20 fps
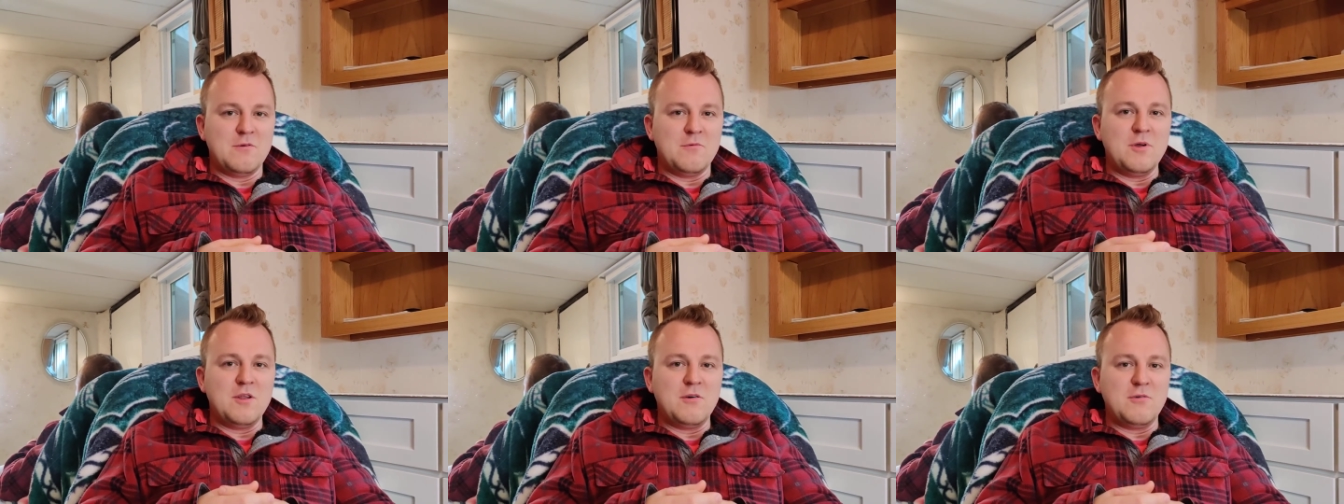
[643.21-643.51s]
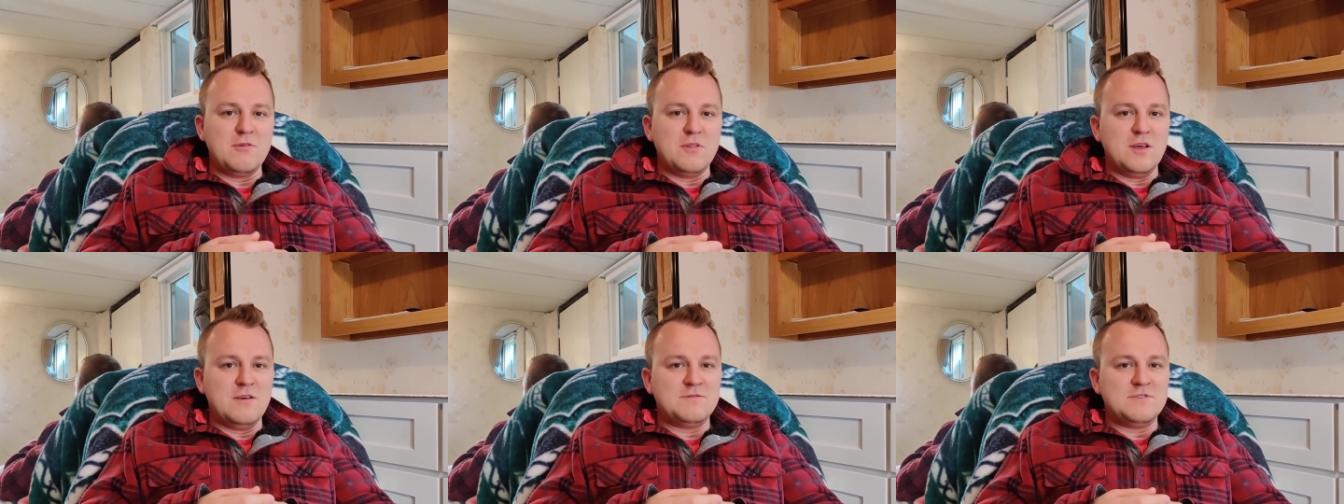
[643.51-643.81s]
We
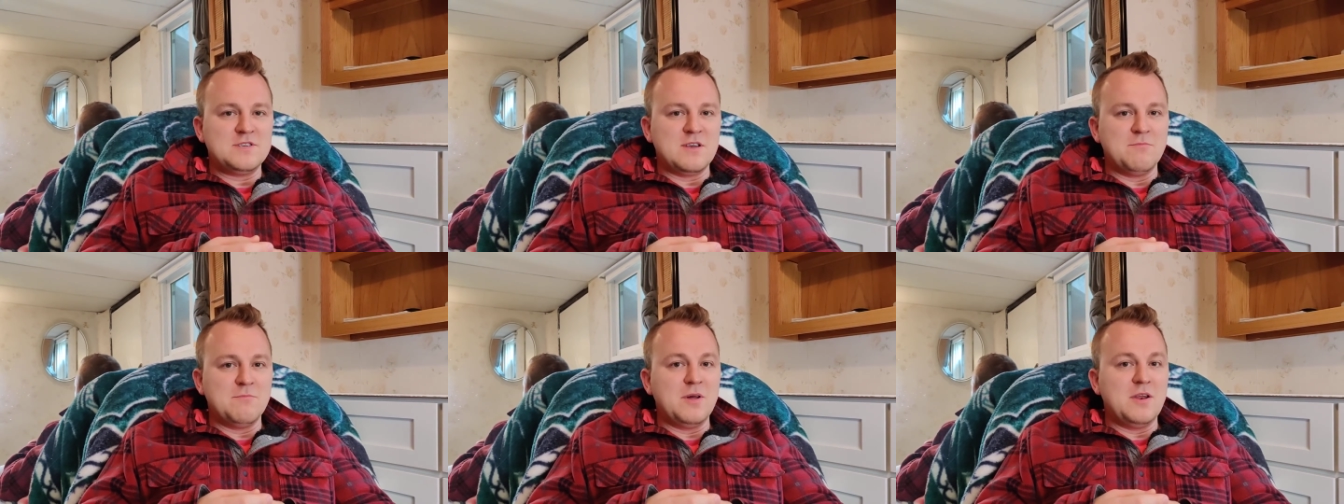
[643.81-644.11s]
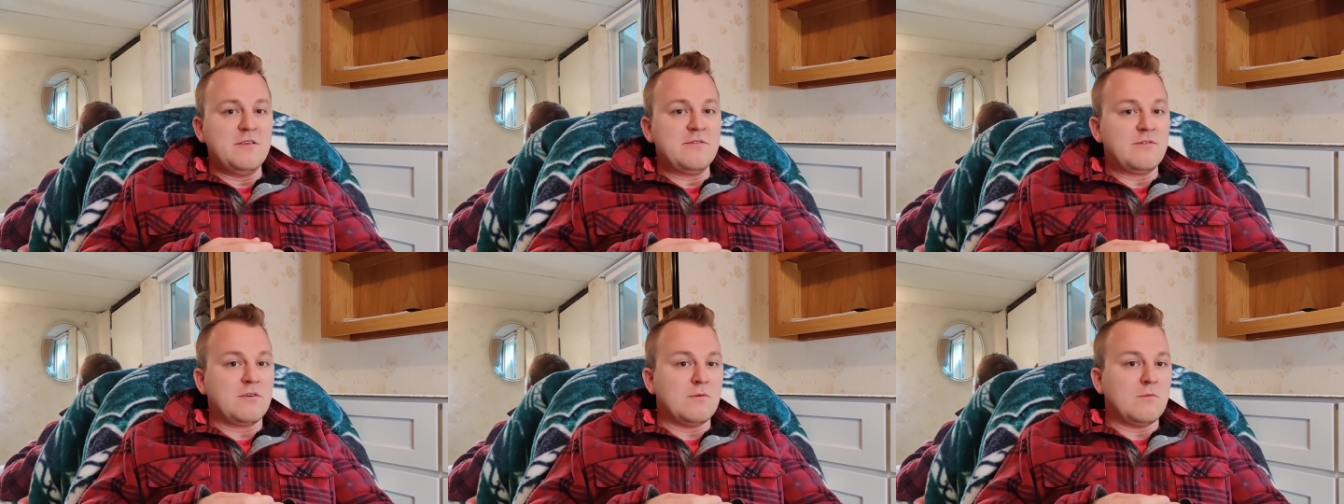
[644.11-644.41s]
don't love
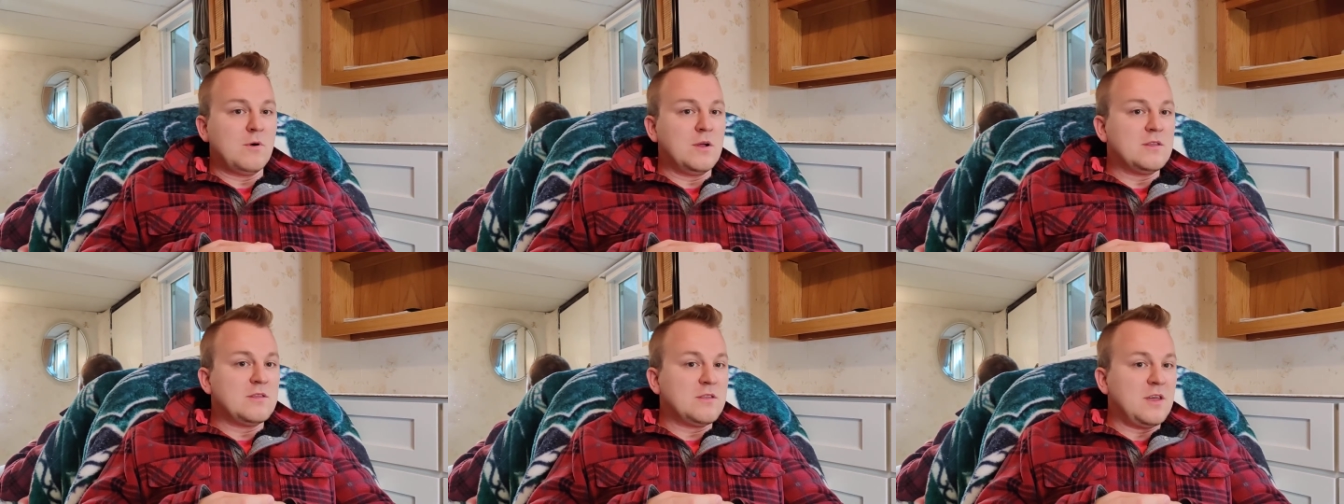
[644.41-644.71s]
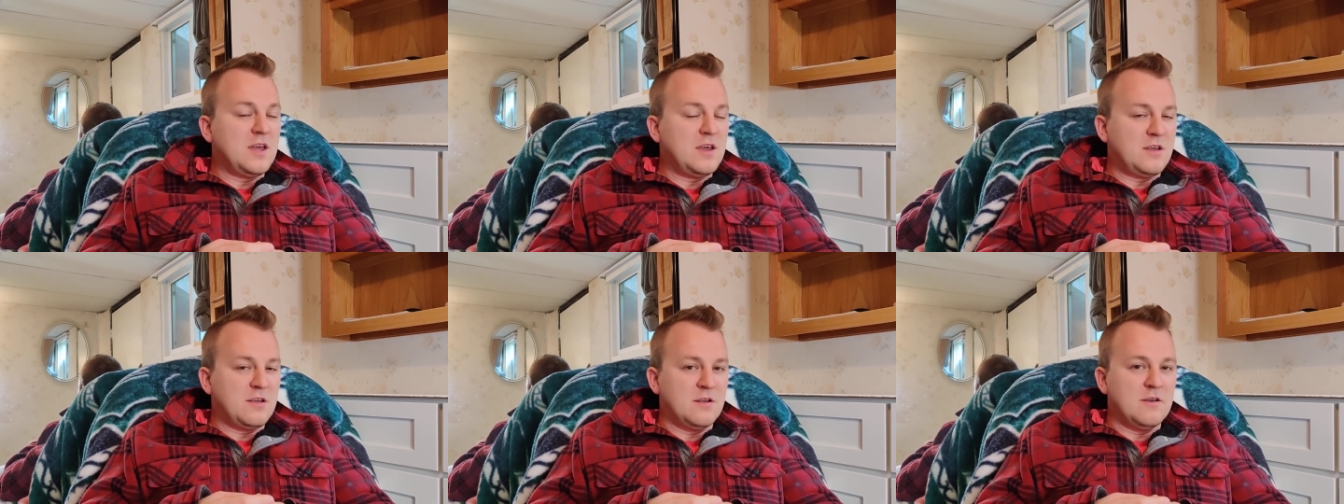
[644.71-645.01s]
somebody for what
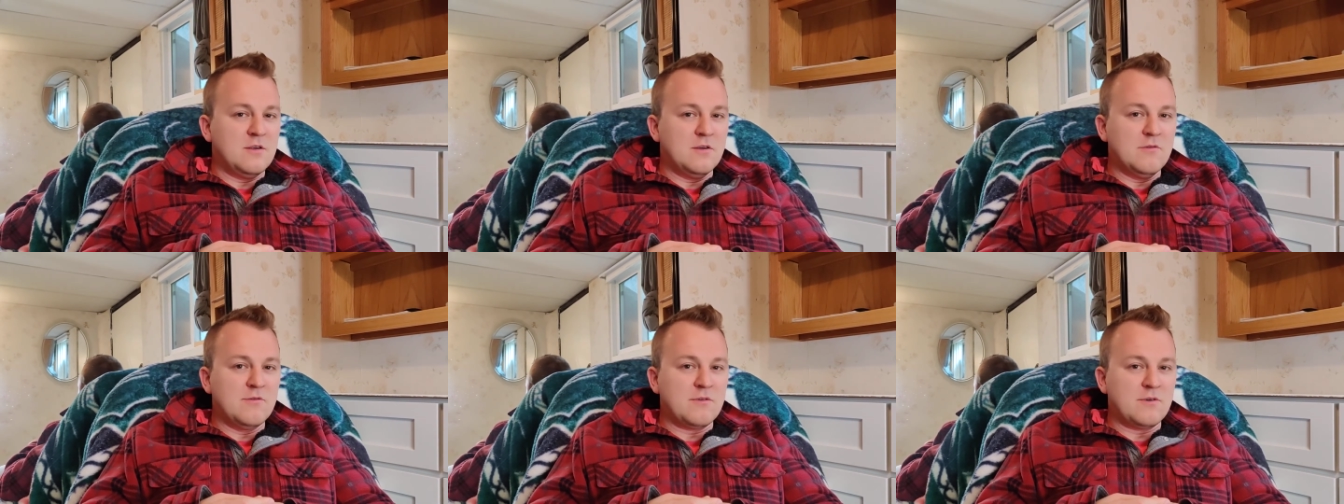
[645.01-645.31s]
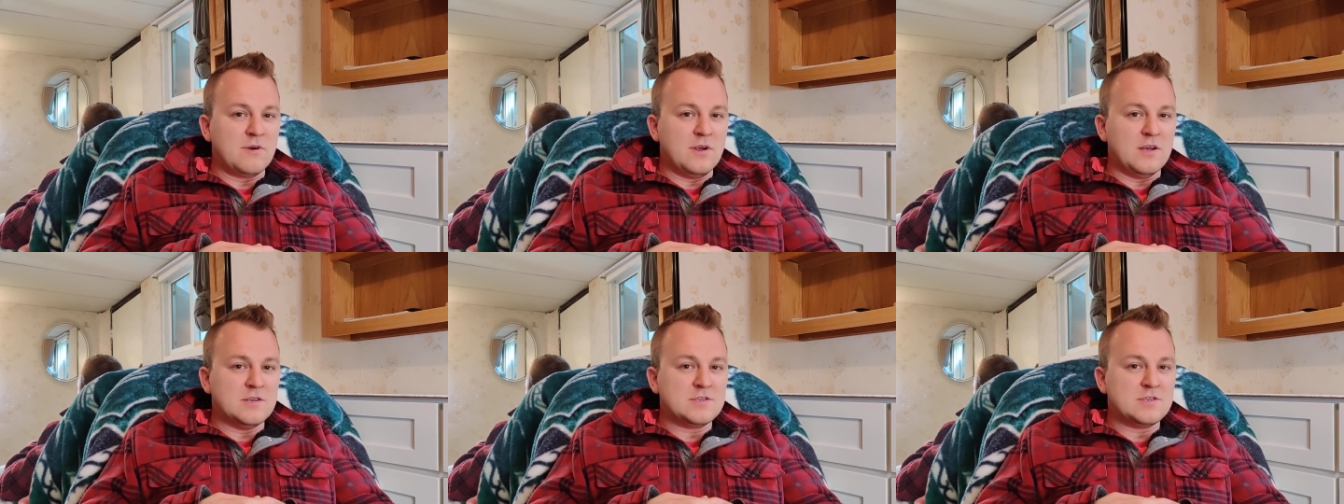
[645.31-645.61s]
they can do
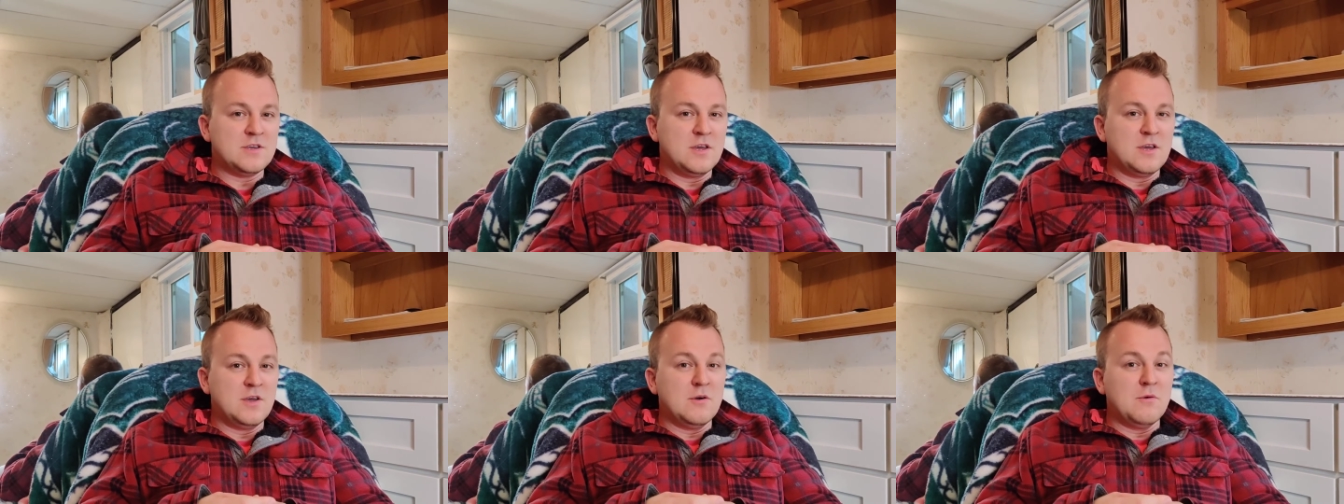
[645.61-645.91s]
for us.